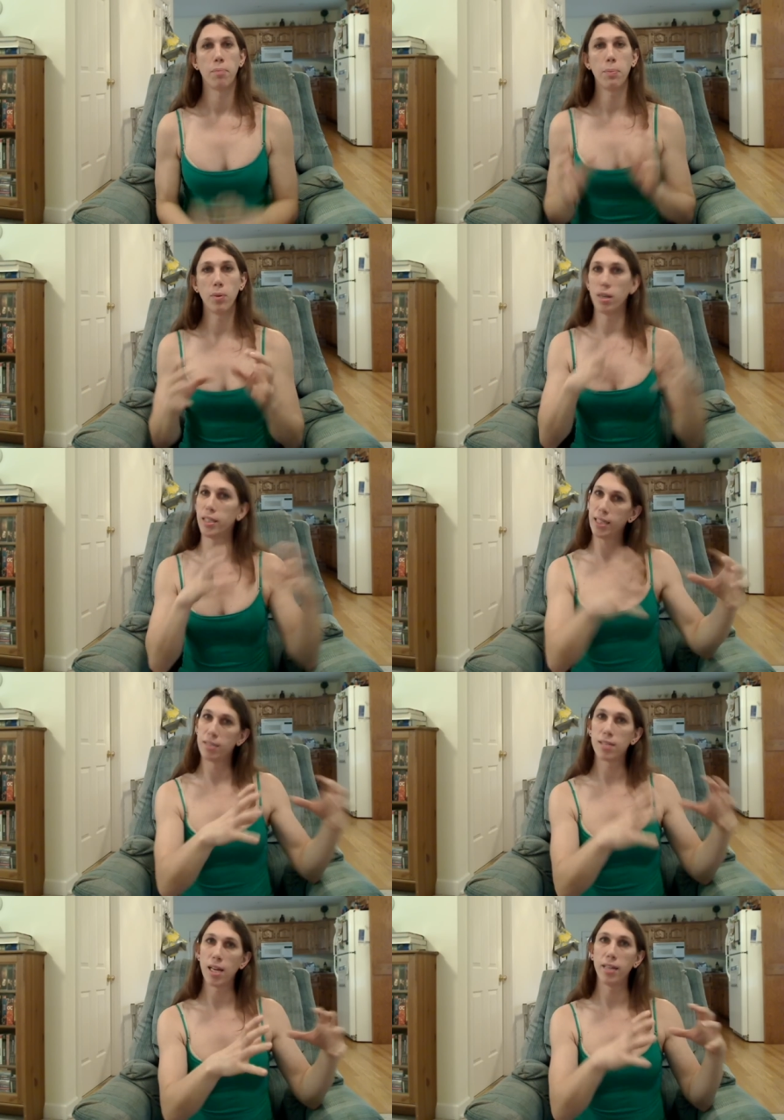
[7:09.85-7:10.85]
People on the
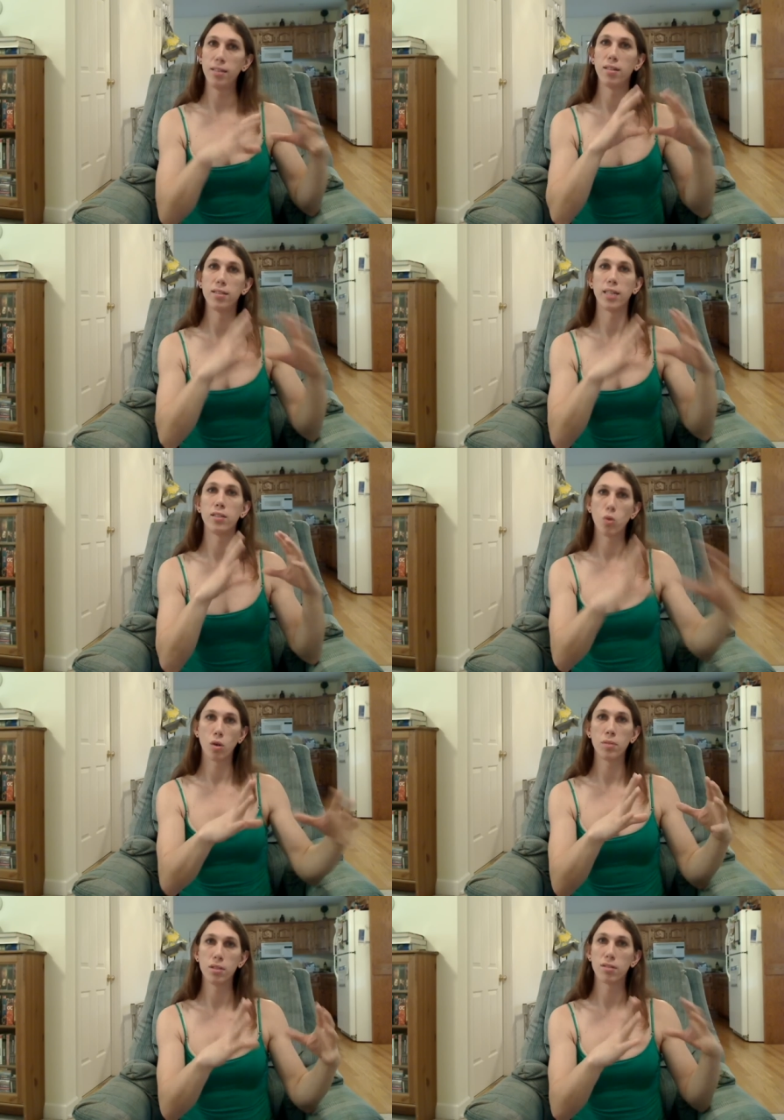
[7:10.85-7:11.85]
inside, on that
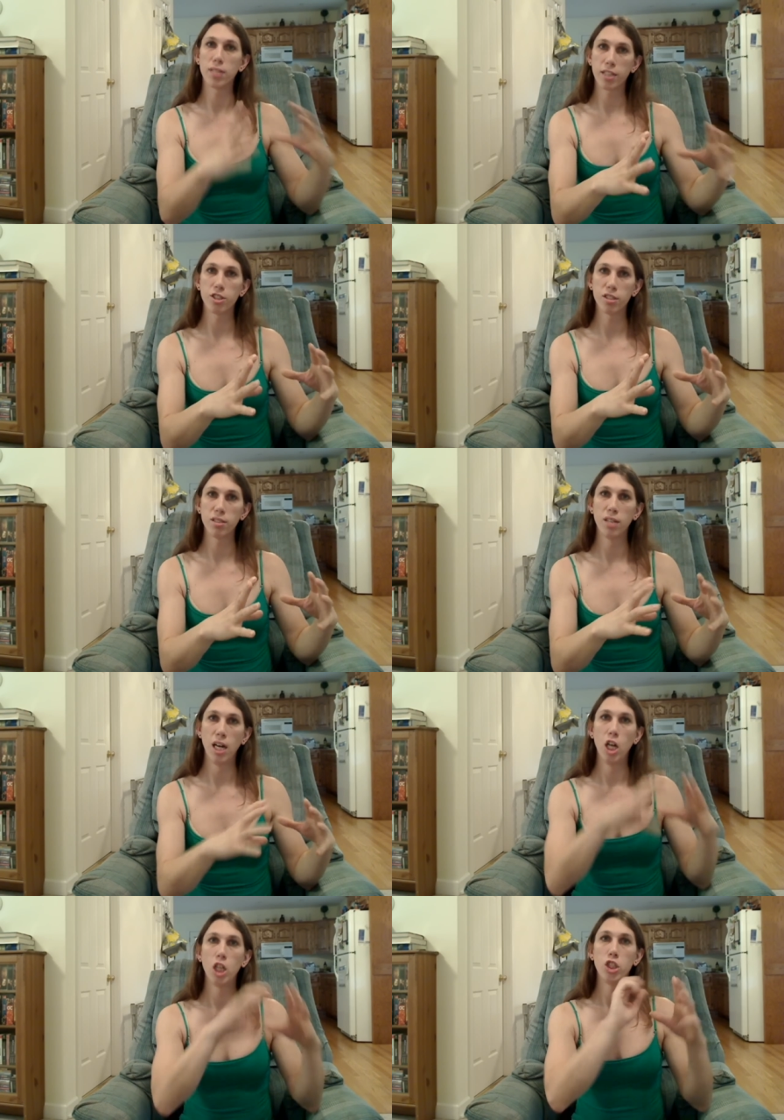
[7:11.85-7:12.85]
normal section,
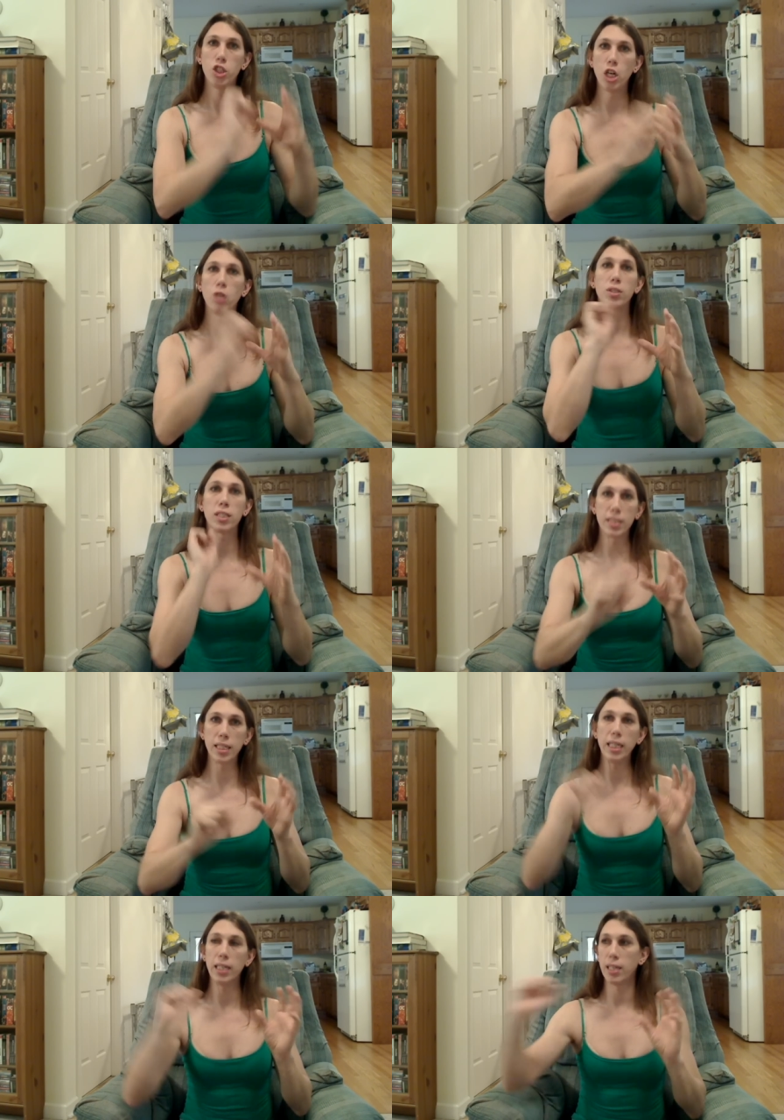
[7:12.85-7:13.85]
don't
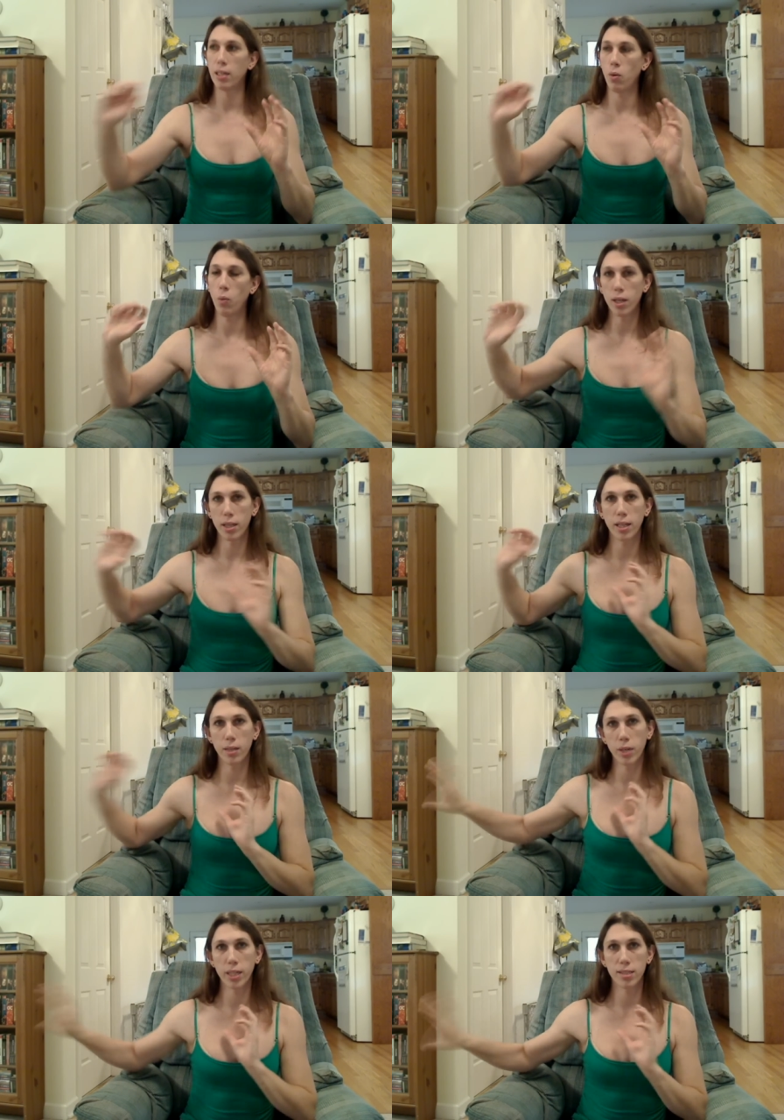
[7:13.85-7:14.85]
see that what
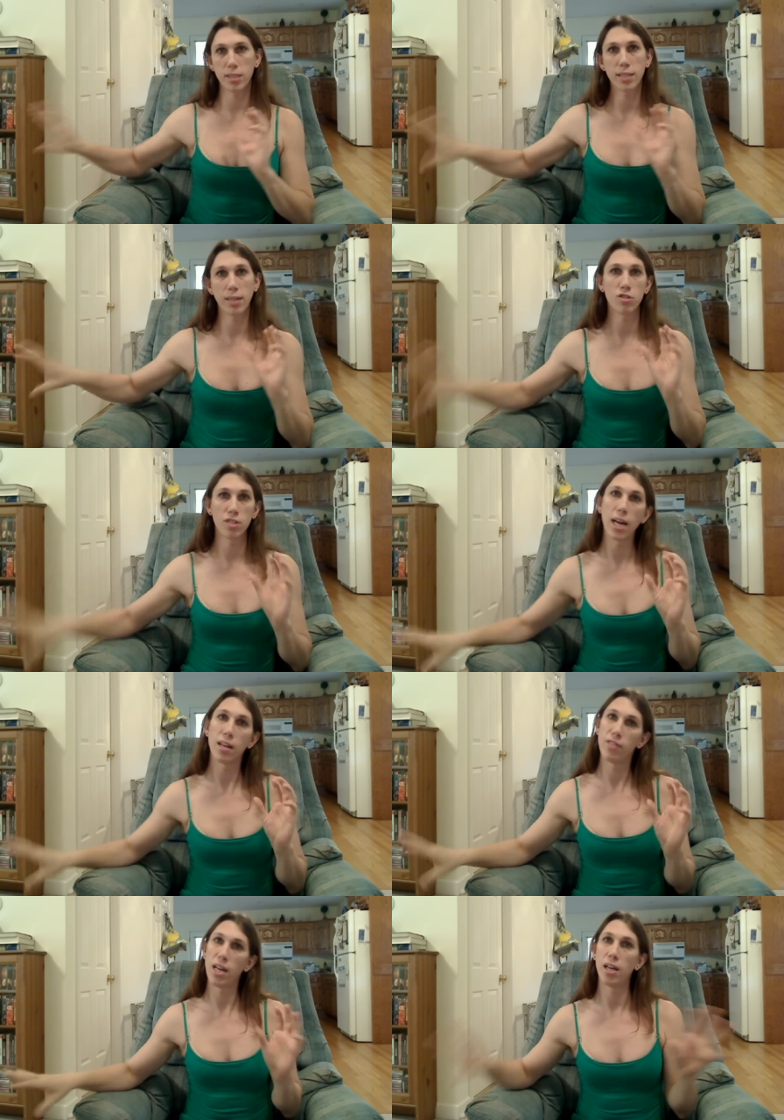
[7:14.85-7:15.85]
exists outside
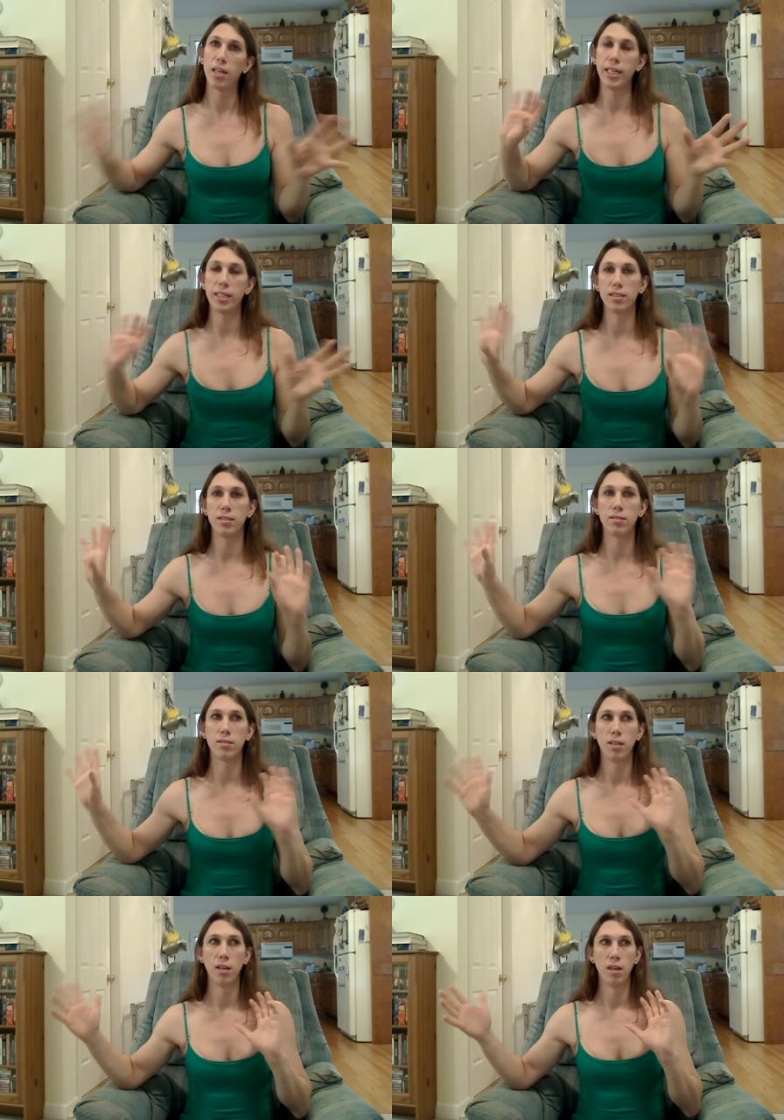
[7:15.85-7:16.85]
of that is